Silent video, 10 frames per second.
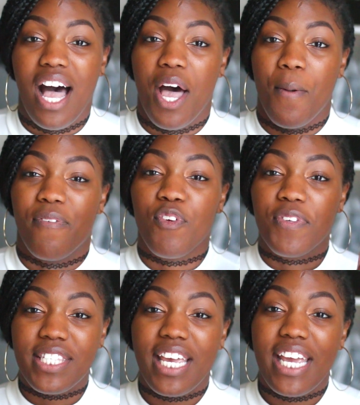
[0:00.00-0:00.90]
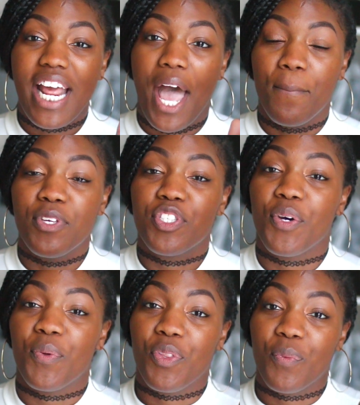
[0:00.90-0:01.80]
If you've seen
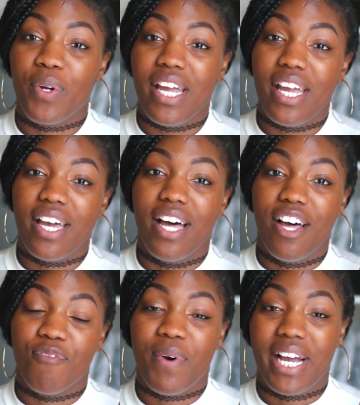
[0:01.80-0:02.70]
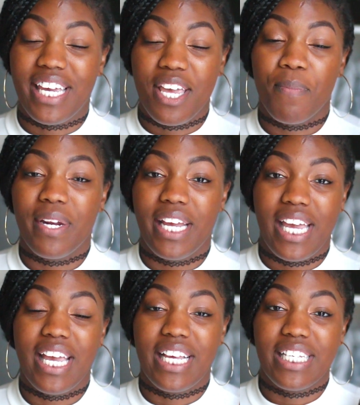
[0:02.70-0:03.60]
episode 3 of my Keepin It
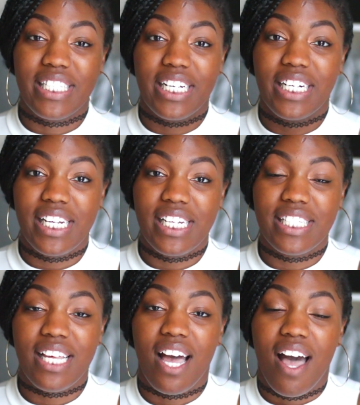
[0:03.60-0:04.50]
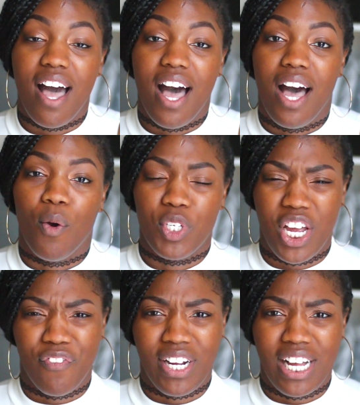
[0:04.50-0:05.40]
Kinky series, which
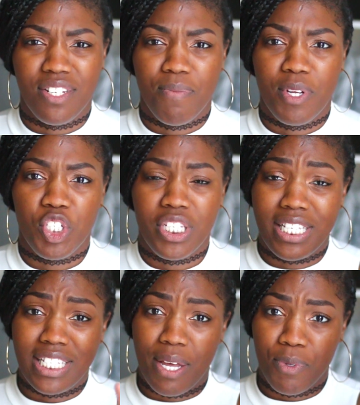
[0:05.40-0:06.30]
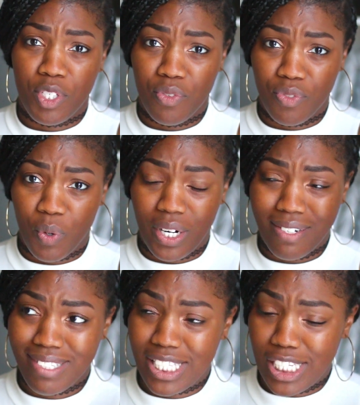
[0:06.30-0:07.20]
I forgot to mention, this is episode
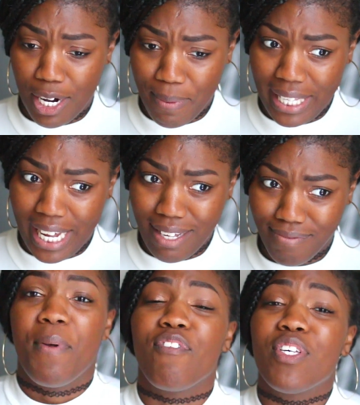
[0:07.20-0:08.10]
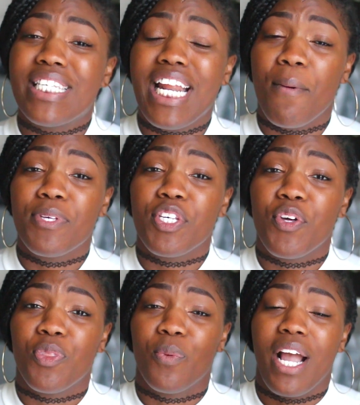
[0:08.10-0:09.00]
4. Sorry about that. If you've seen
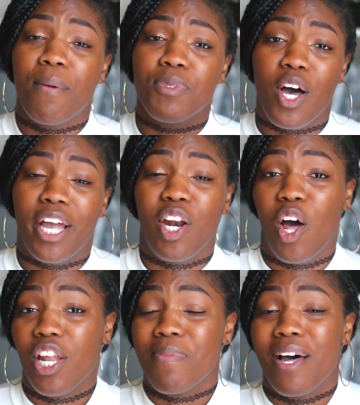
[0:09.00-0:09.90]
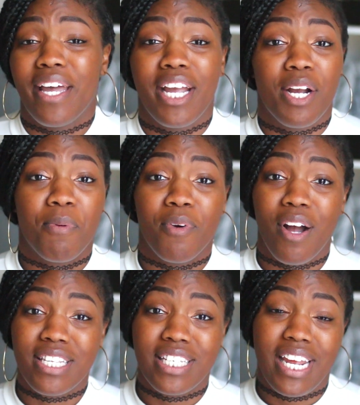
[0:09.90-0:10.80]
episode 3, I'm talking all about hair
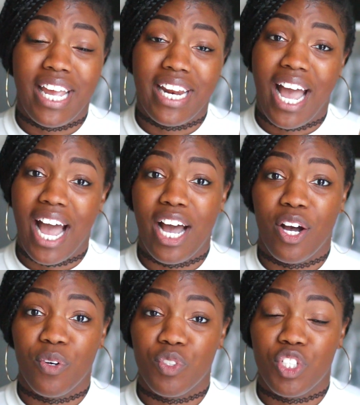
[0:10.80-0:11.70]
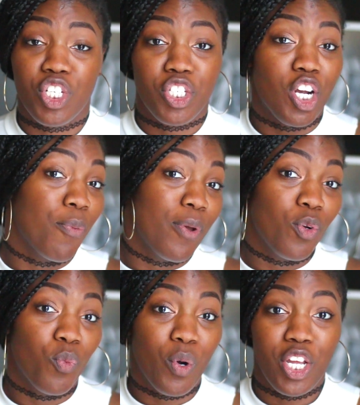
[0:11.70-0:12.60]
porosity and how to
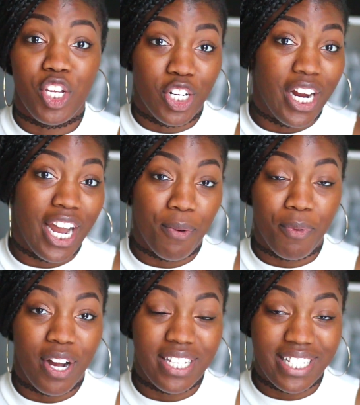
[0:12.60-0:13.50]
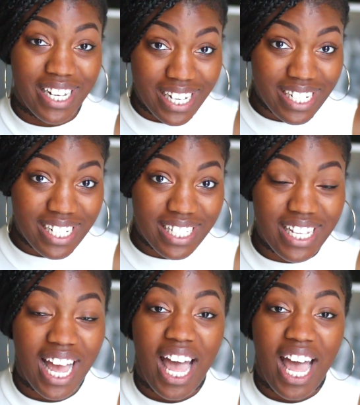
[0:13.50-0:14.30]
determine what your hair porosity is.